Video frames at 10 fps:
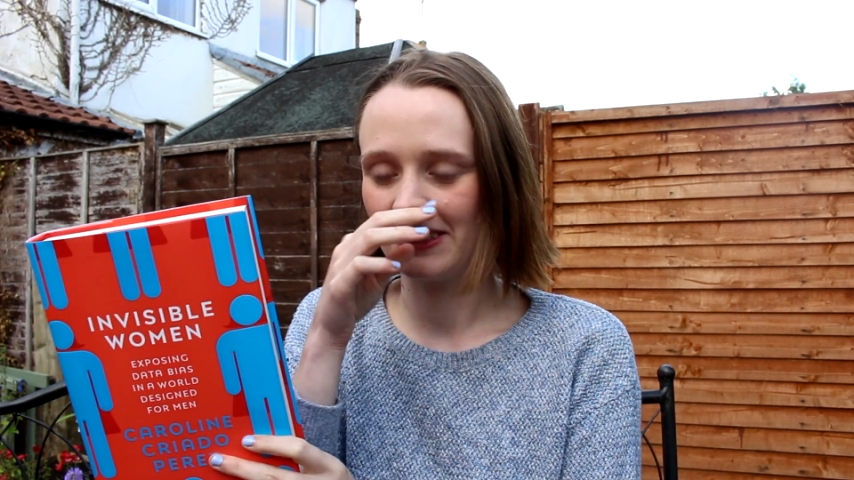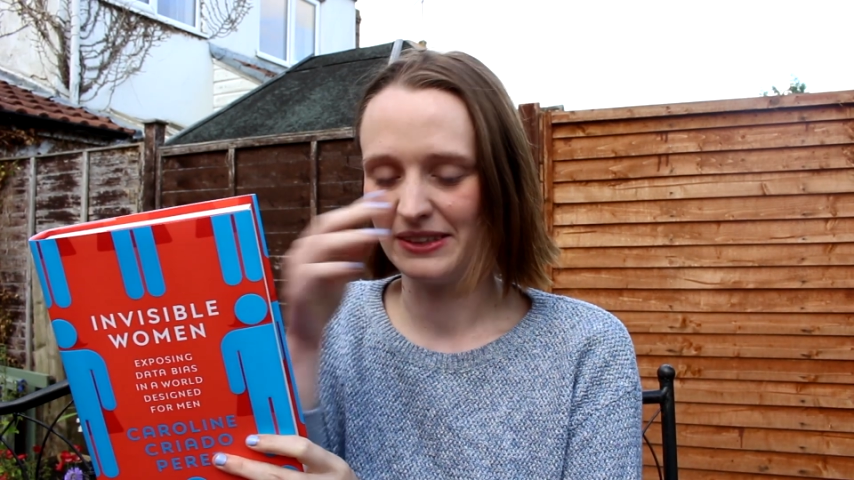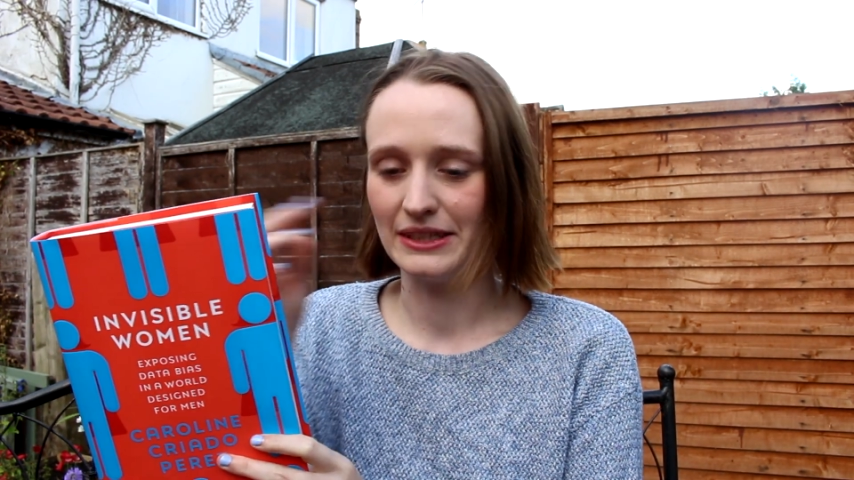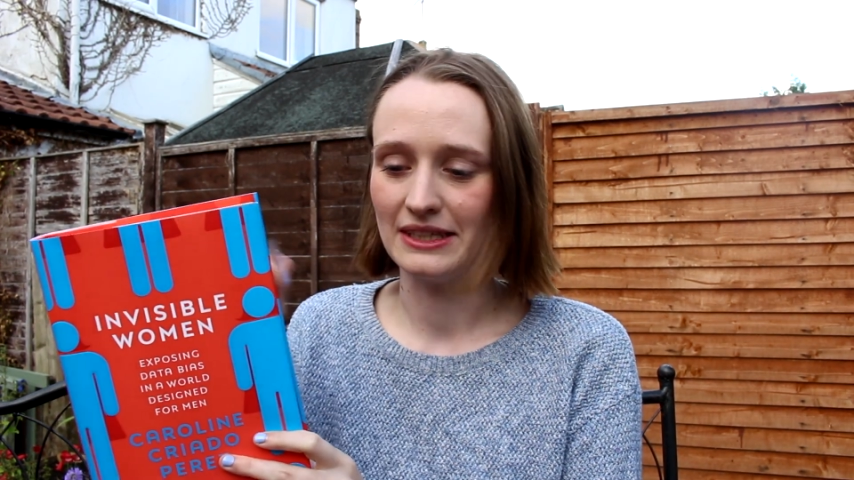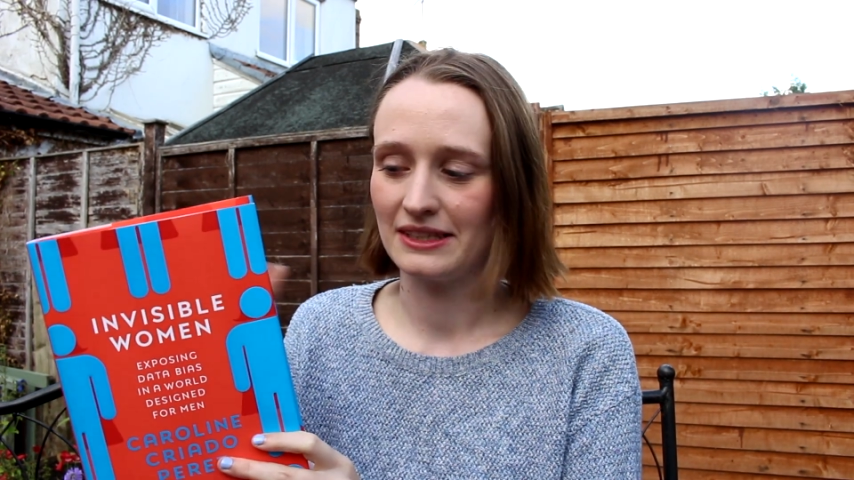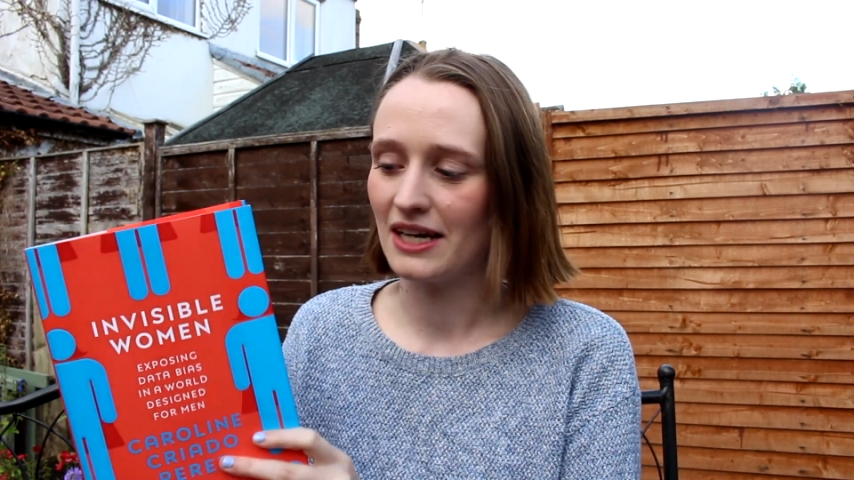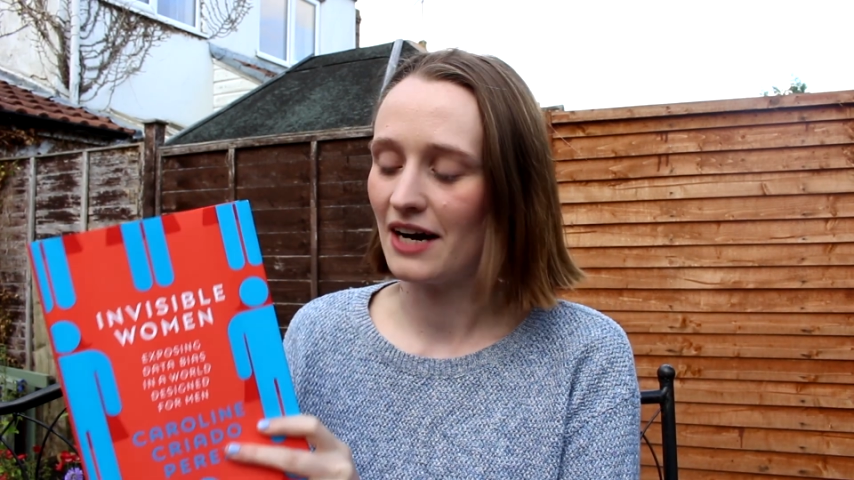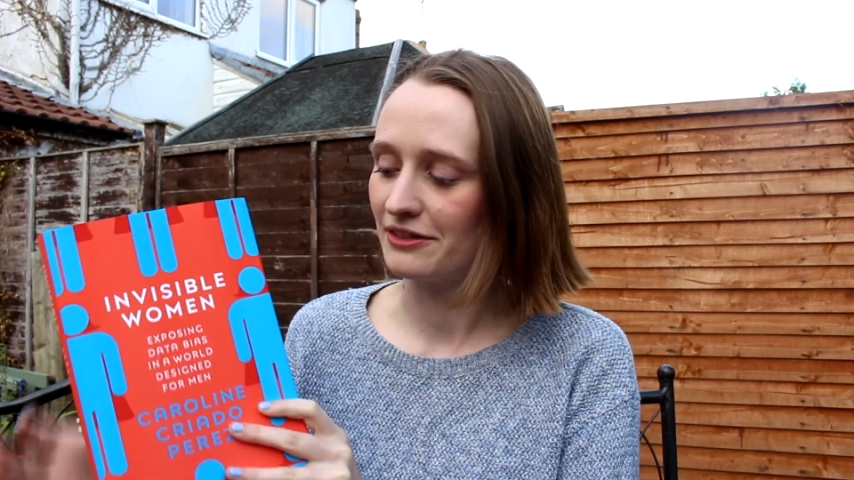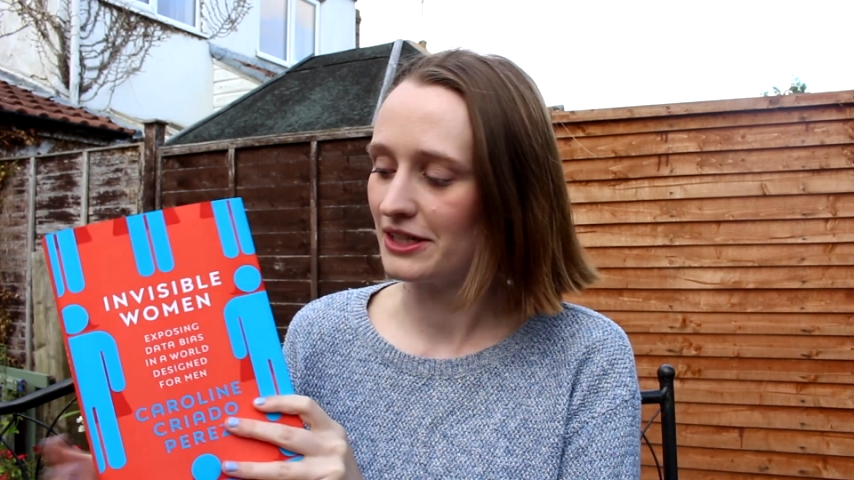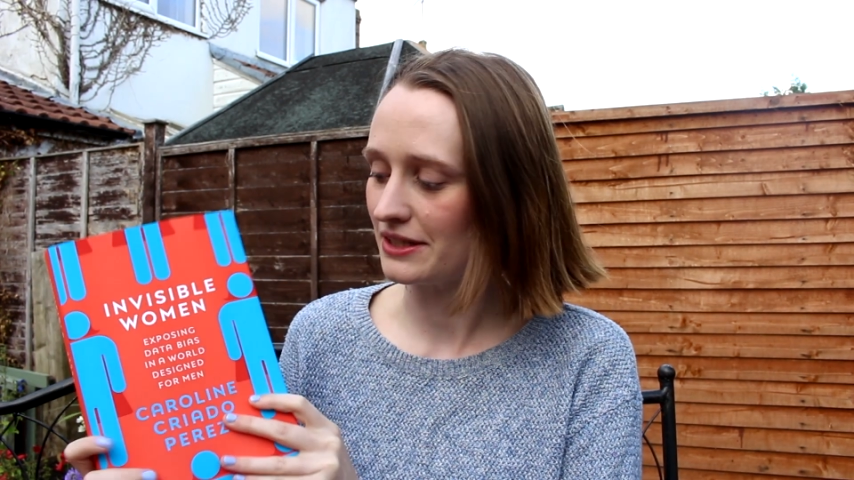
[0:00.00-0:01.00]
on the
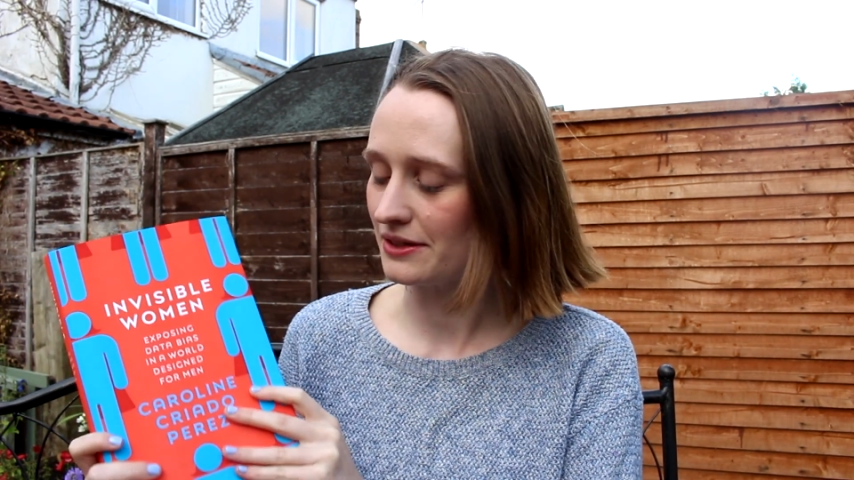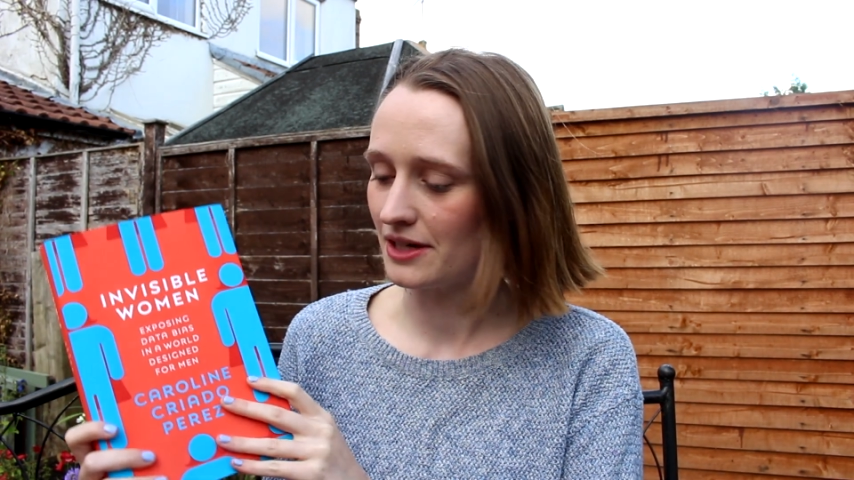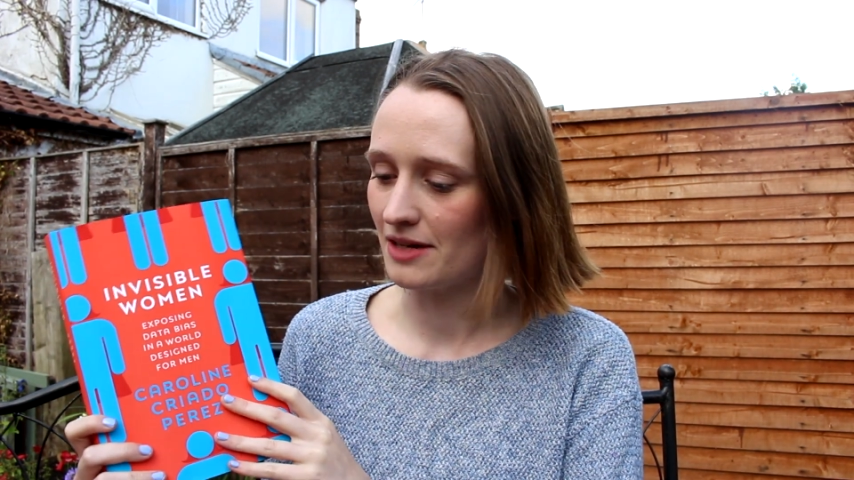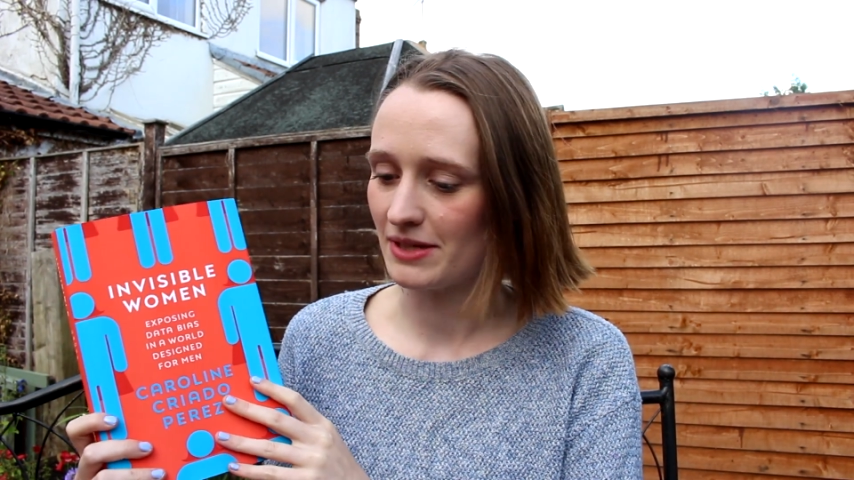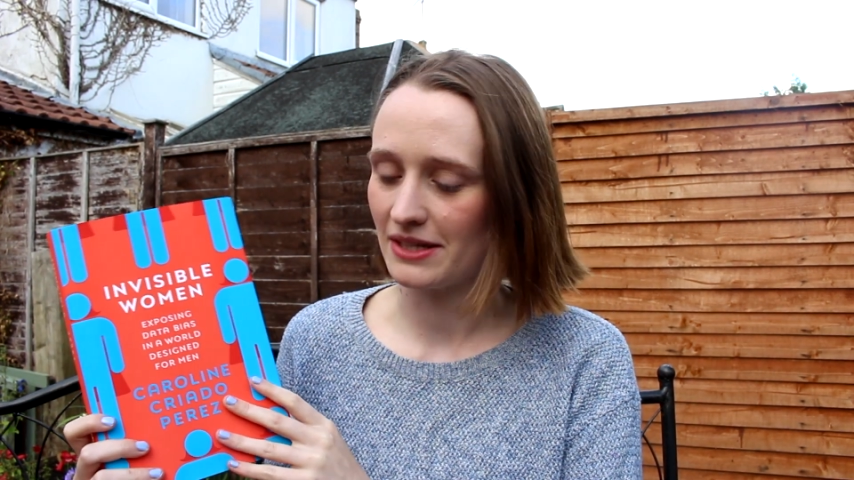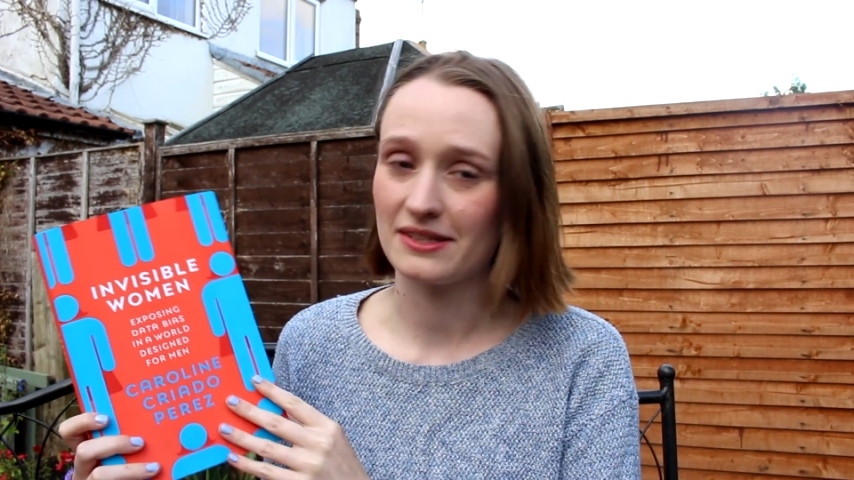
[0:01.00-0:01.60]
cover it describes like